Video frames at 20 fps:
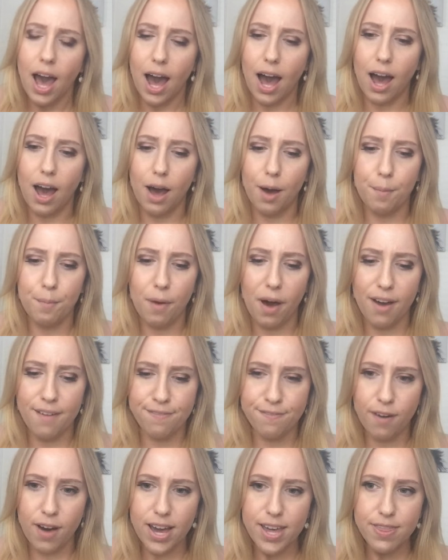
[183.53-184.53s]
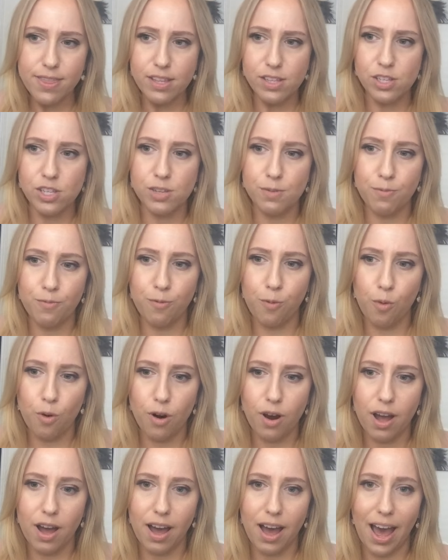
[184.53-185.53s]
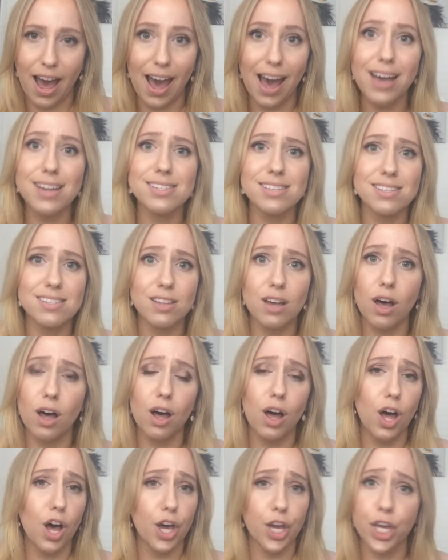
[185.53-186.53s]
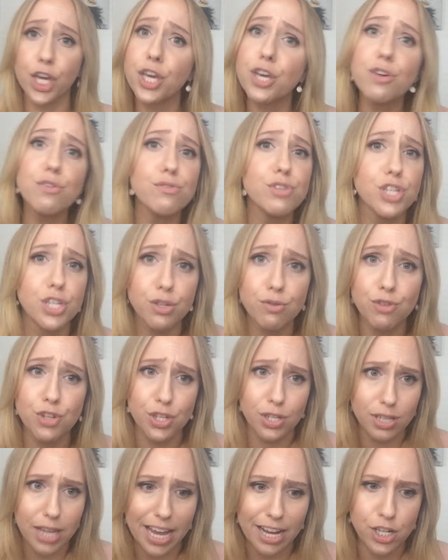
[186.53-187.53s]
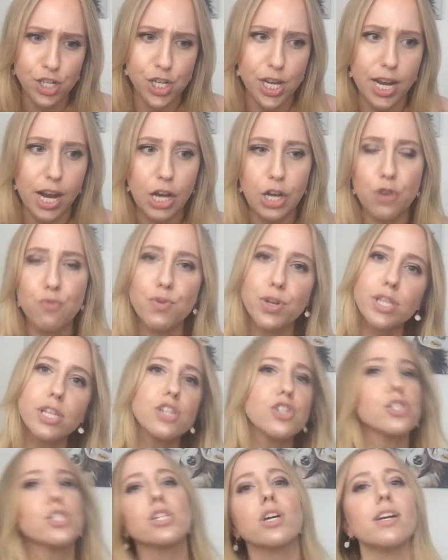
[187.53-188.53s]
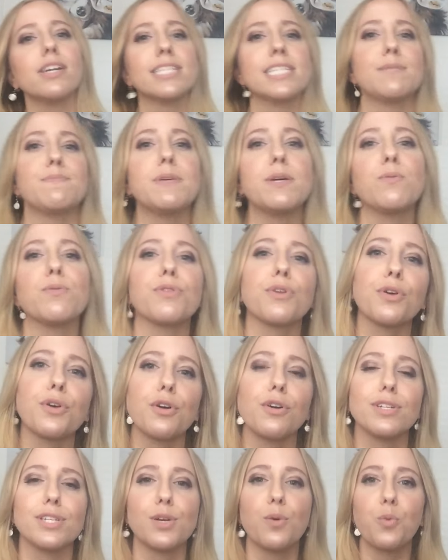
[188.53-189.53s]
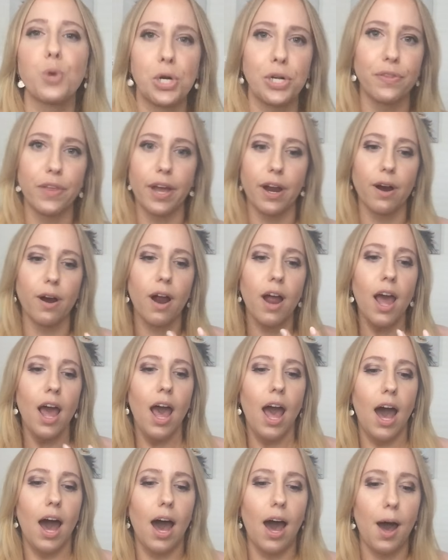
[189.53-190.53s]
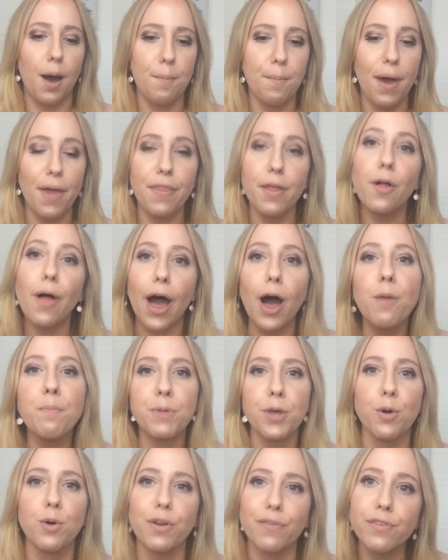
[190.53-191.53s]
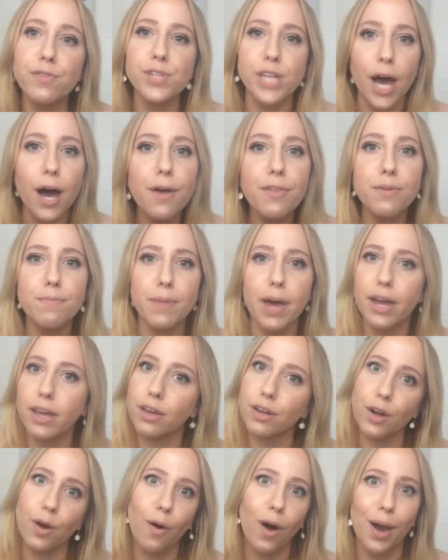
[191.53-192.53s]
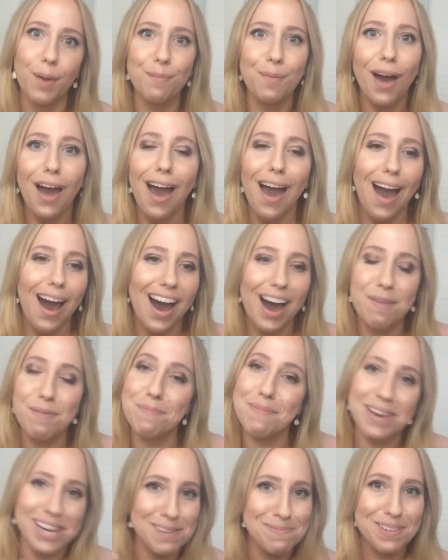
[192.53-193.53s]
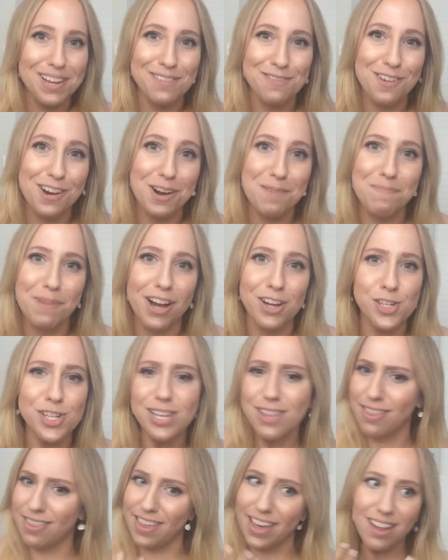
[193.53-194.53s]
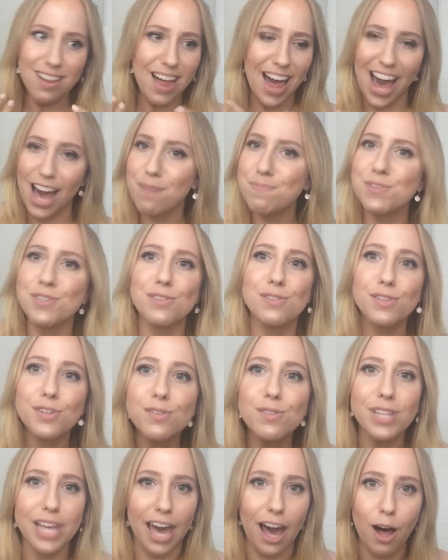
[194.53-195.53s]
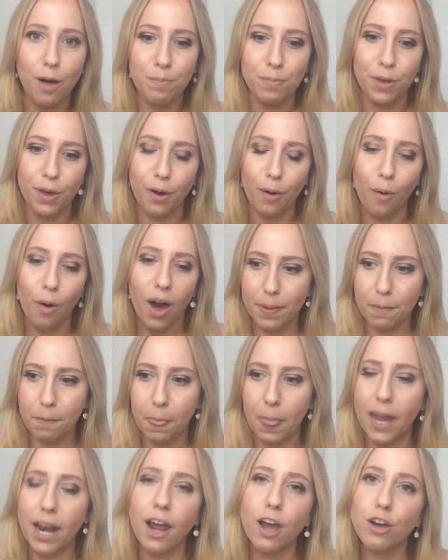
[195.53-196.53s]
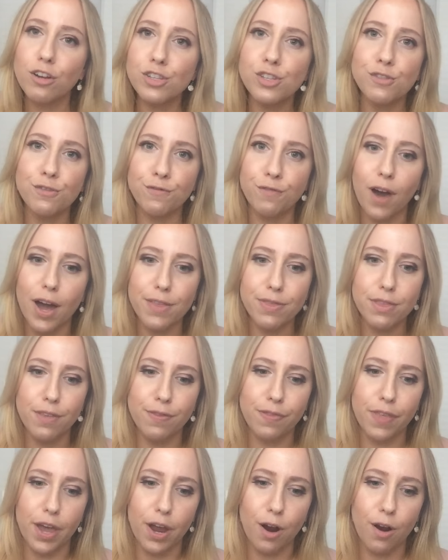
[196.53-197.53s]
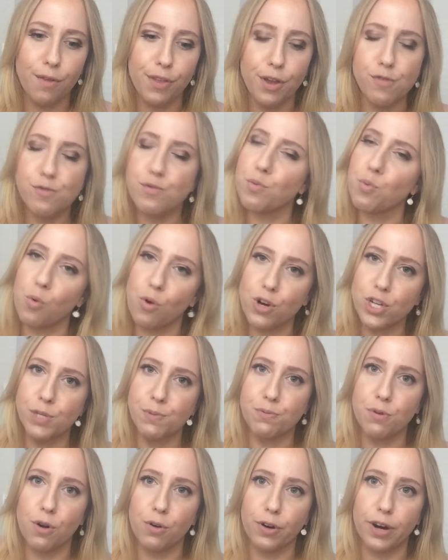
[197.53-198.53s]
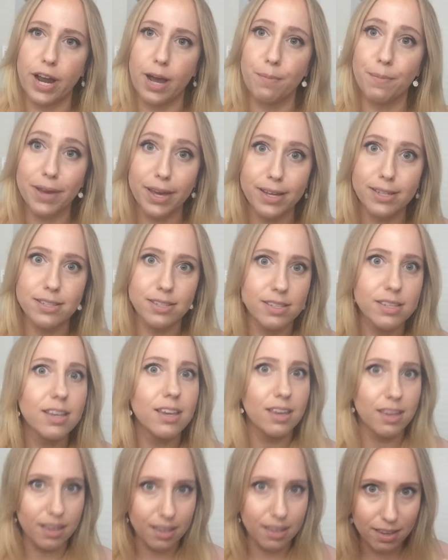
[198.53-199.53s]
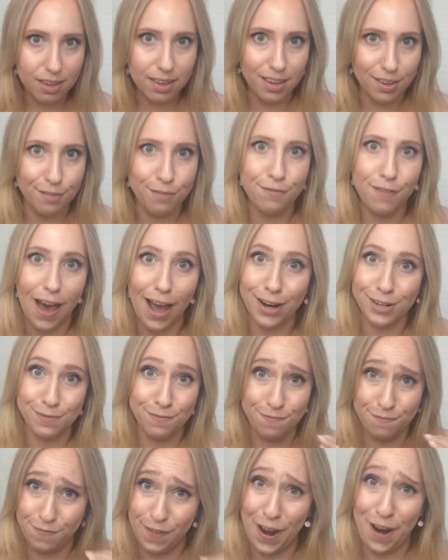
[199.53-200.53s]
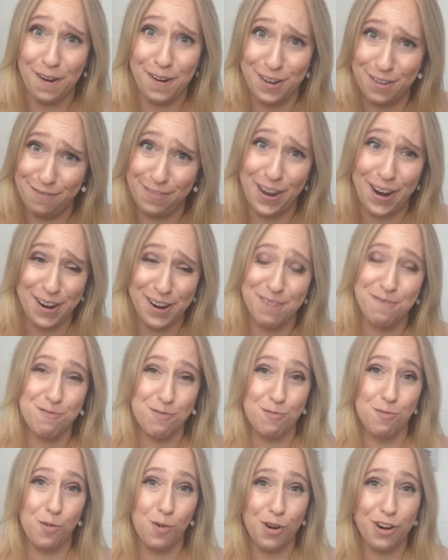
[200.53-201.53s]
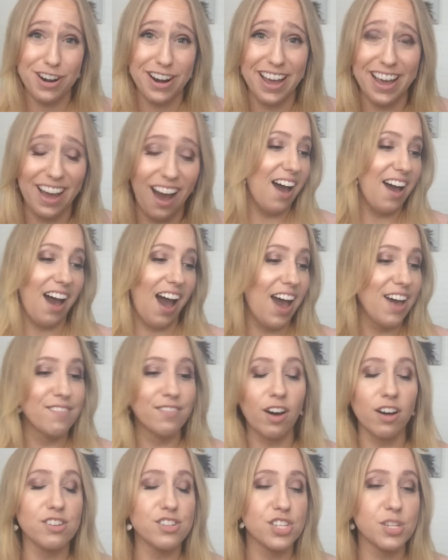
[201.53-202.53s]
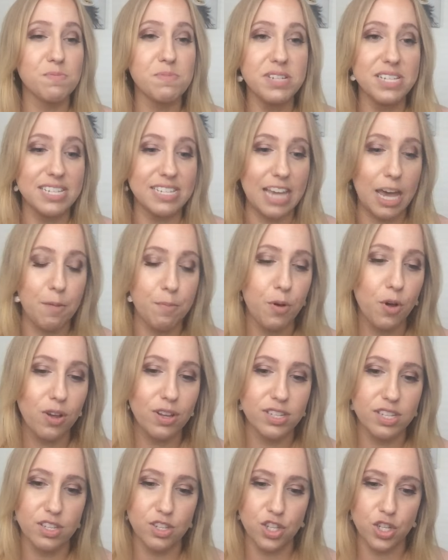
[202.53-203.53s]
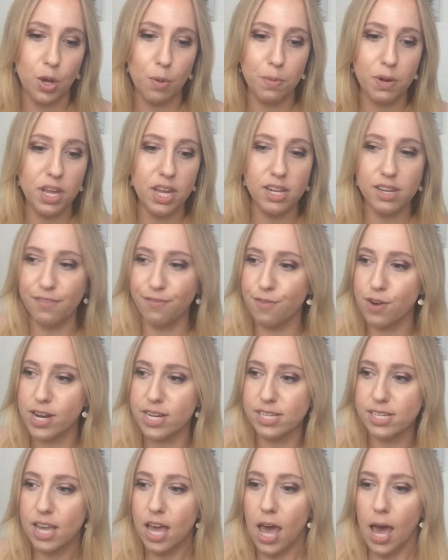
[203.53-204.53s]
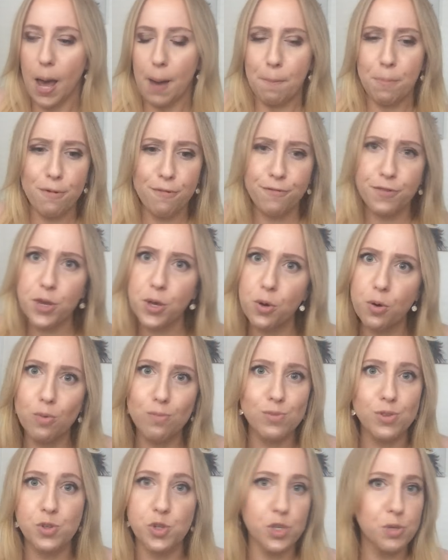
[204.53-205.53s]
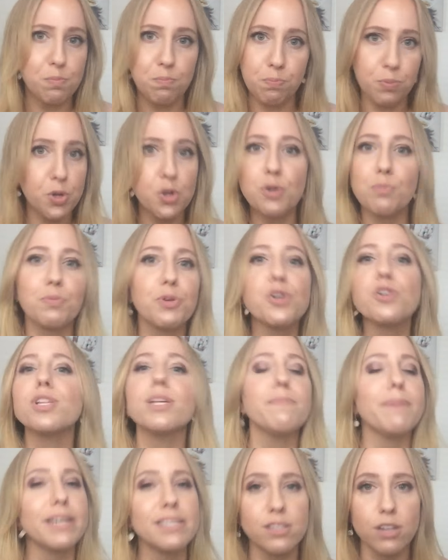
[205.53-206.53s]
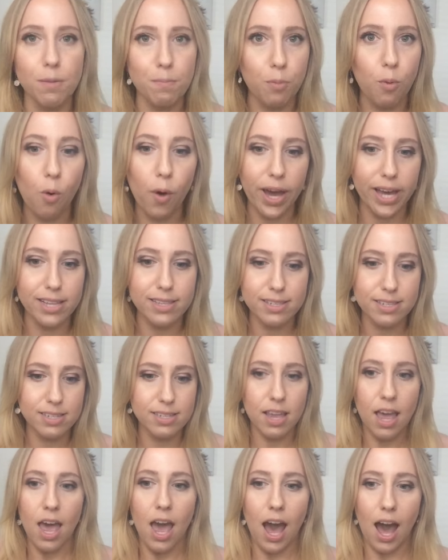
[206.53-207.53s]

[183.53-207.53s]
I find that Sephora has a huge selection, and you really just got to speak with the girls that work there, and they'll help you. And if you tell them that, you know, I'm a makeup lover on a budget, they'll absolutely help you. And I also find that their rewards program is, in fact, very rewarding. I've gotten so many samples and so many different perfumes just purely based on points.